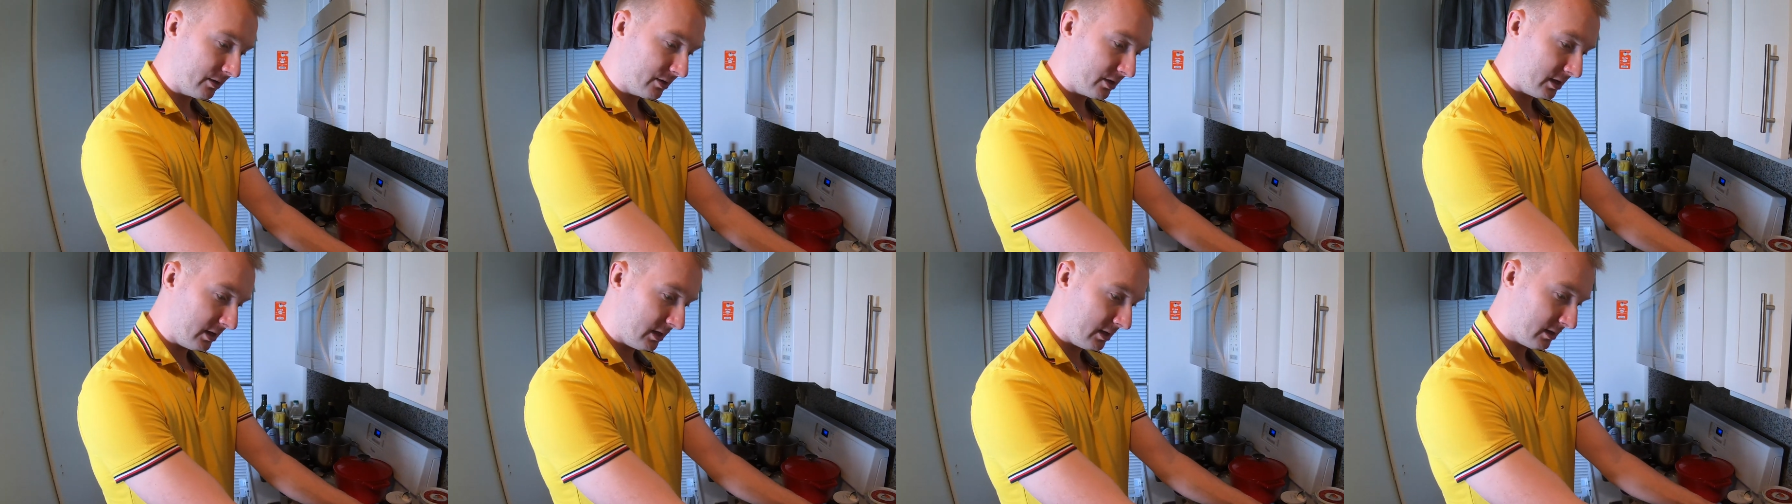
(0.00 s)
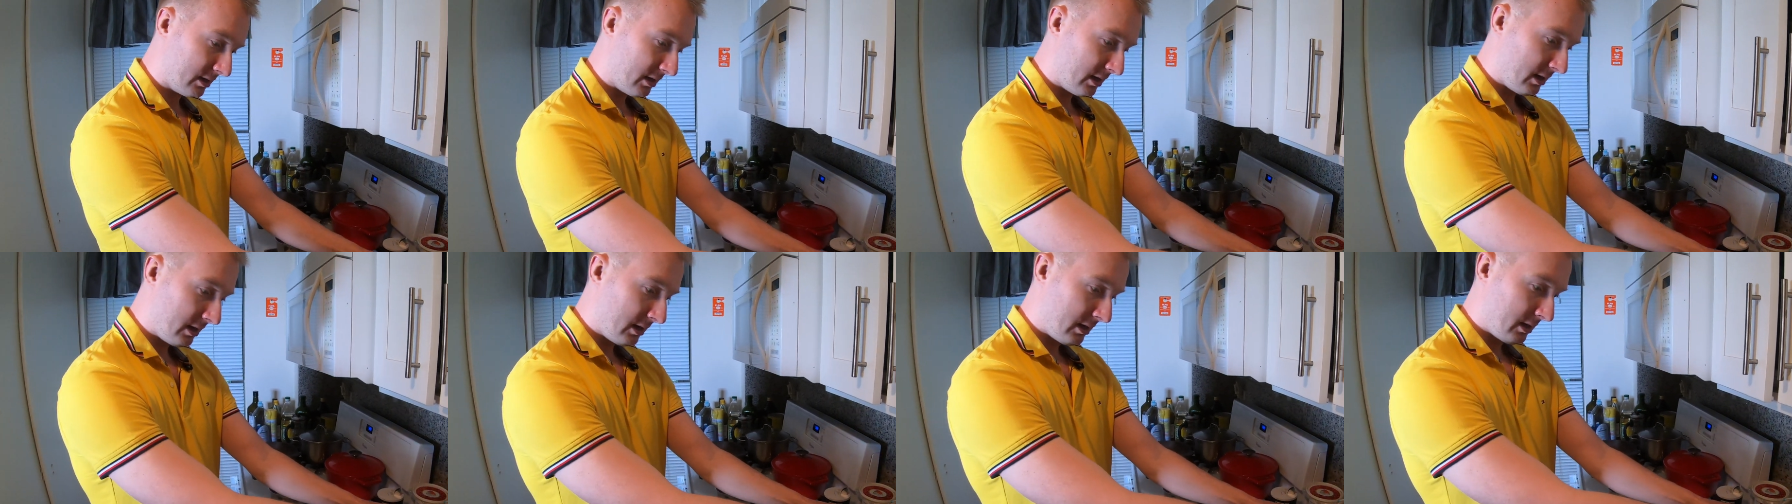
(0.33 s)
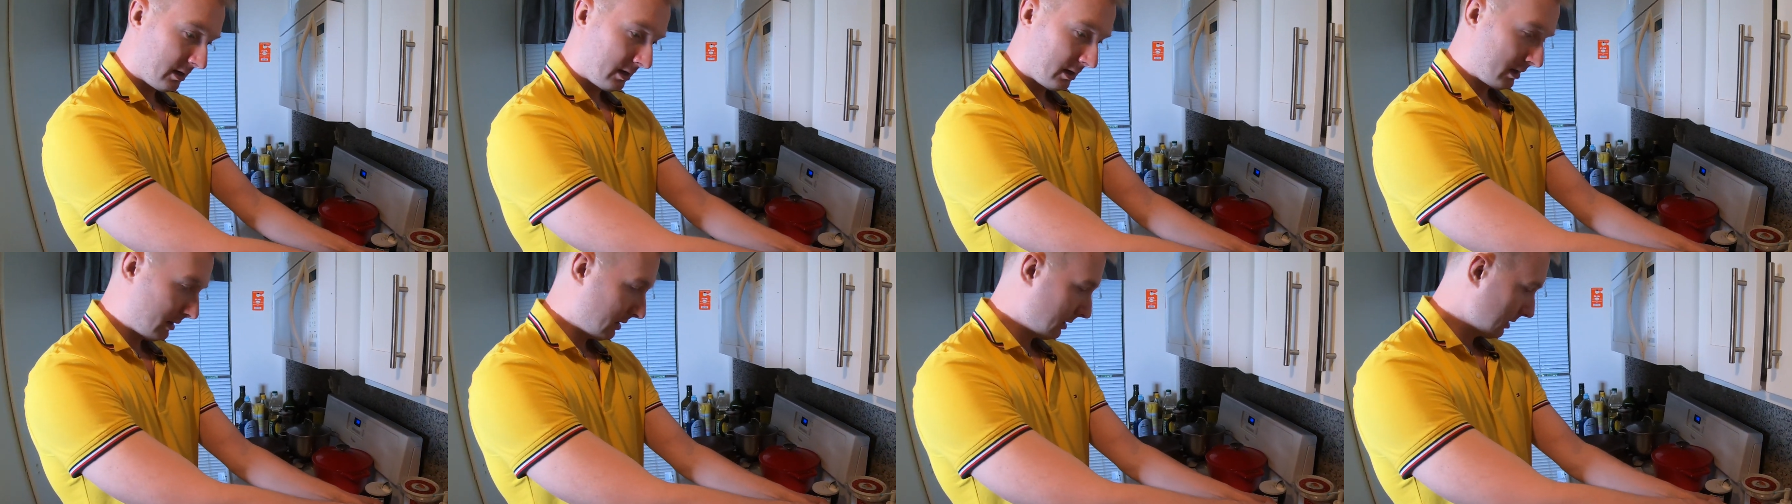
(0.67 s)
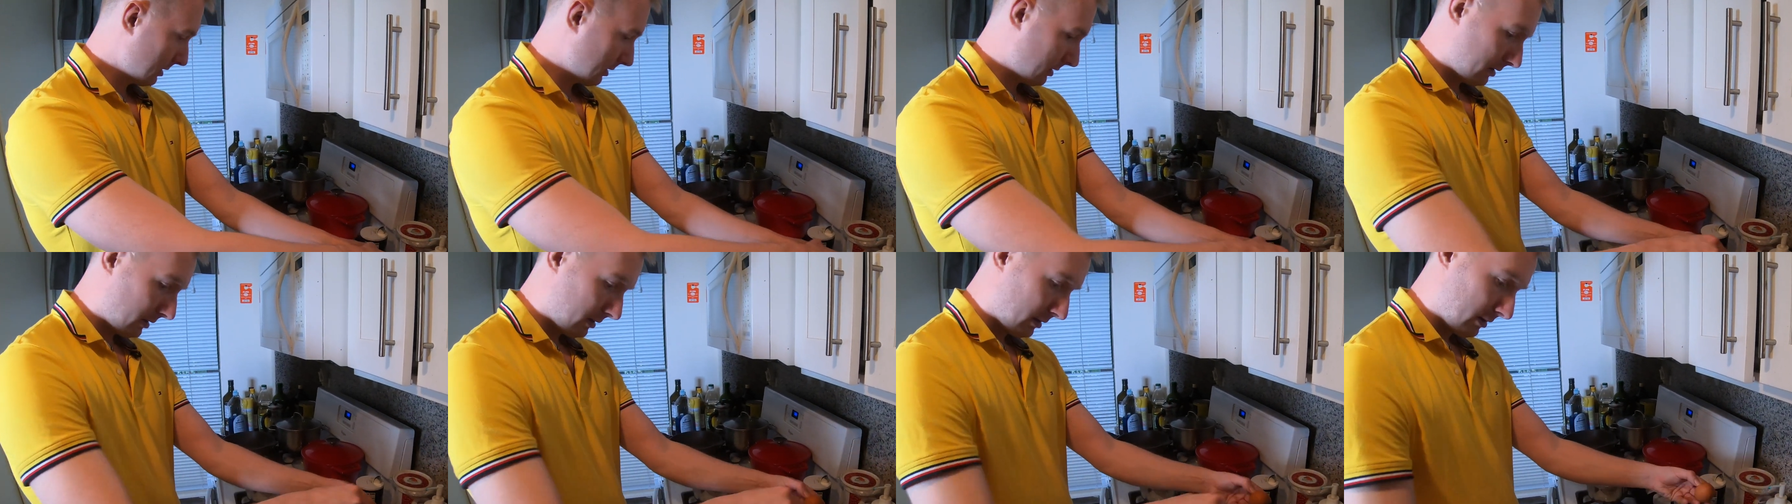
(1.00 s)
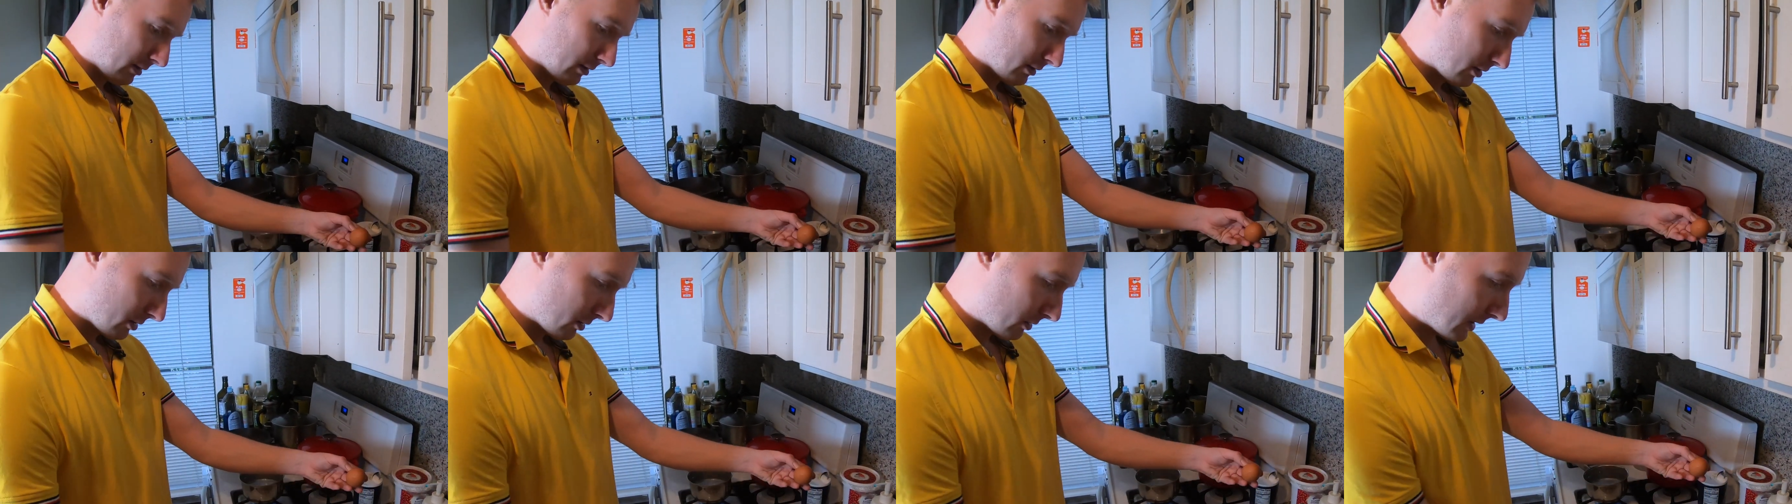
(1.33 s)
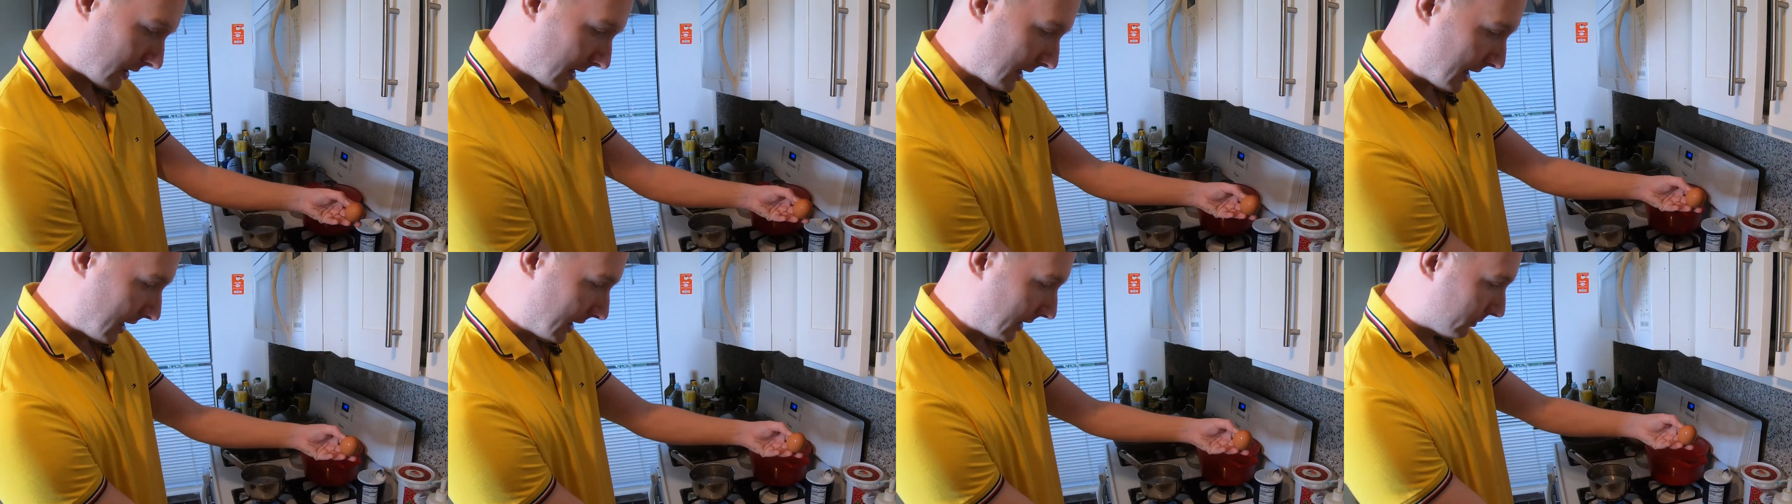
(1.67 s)
see? So
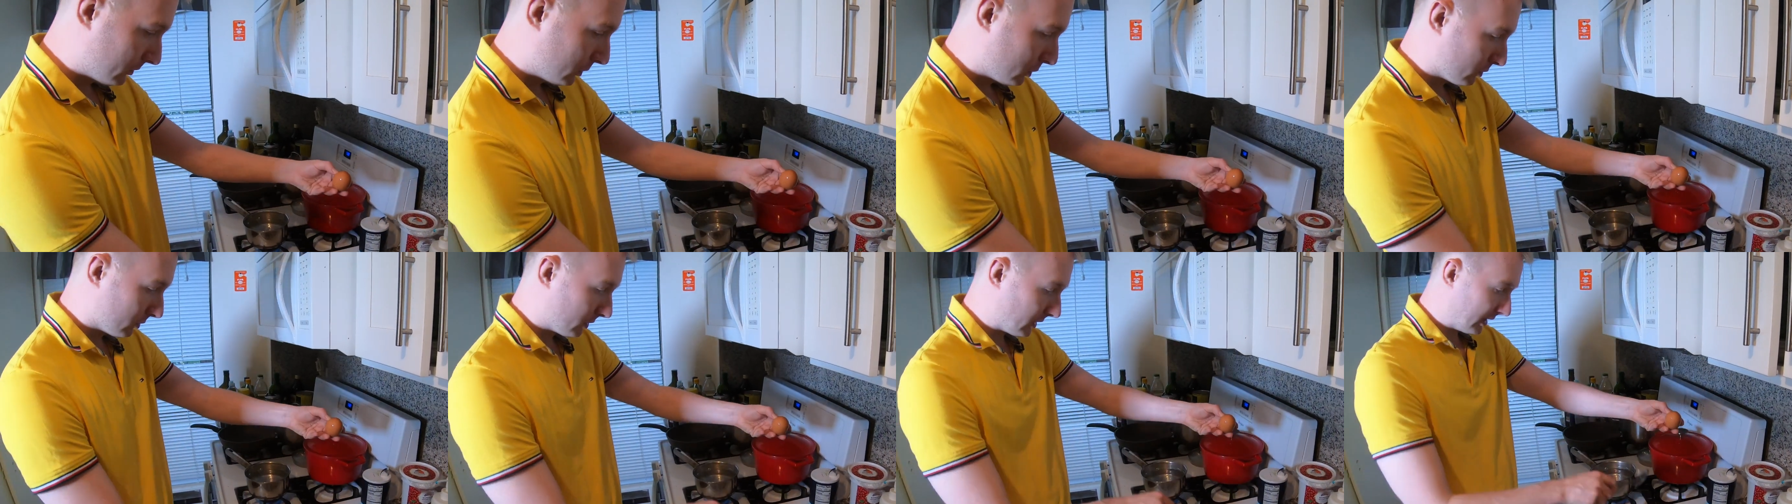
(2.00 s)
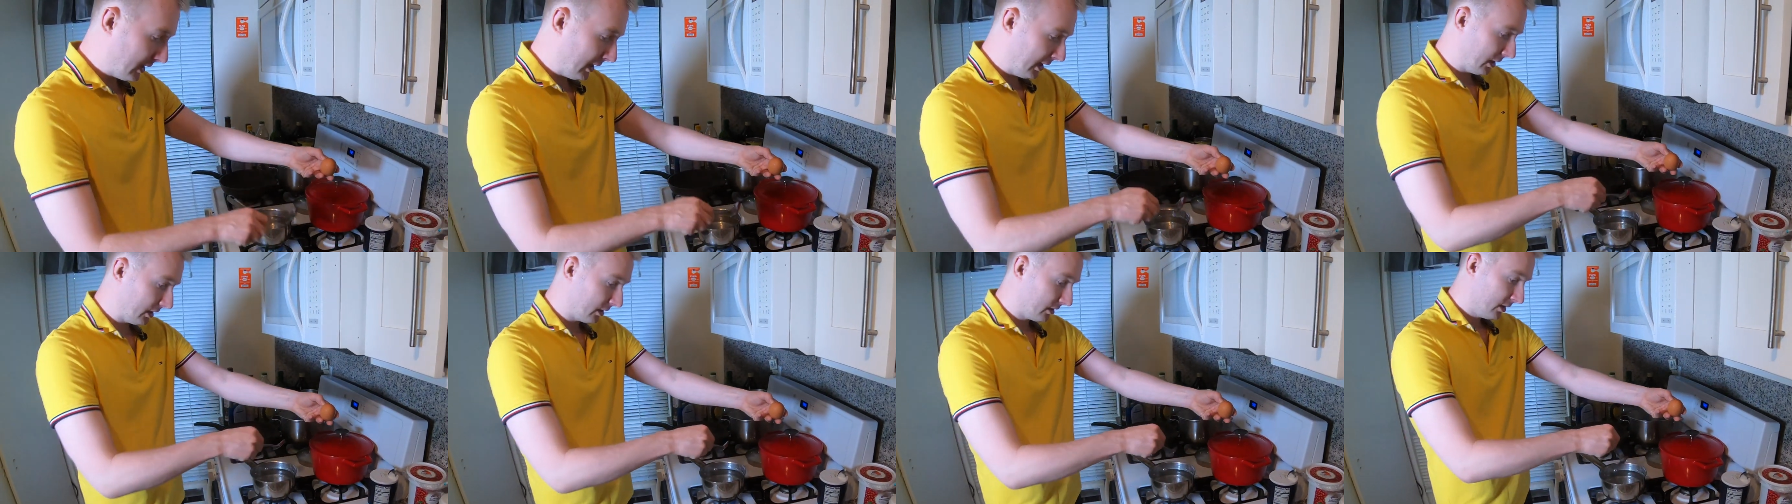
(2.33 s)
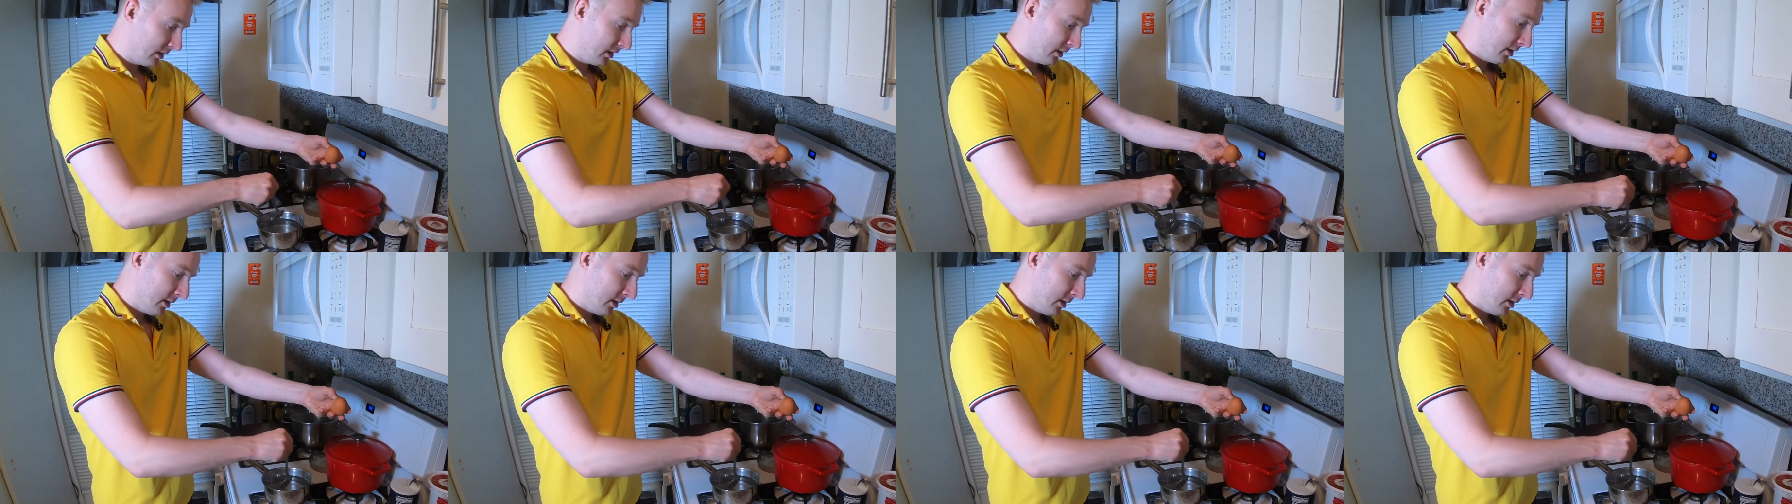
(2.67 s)
I have to again